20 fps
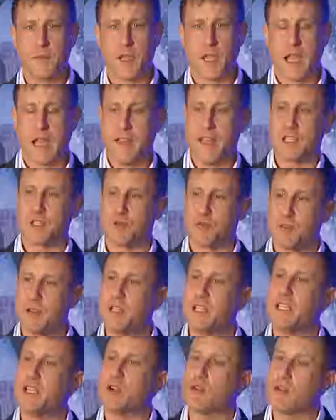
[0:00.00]
And that's
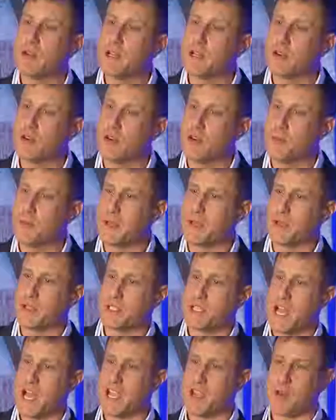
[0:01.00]
really critical
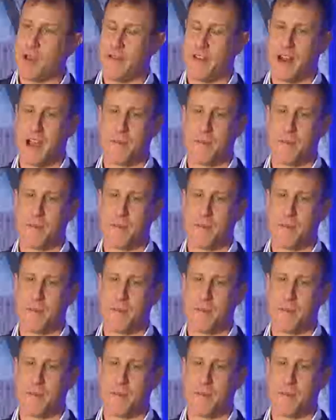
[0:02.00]
because now you have an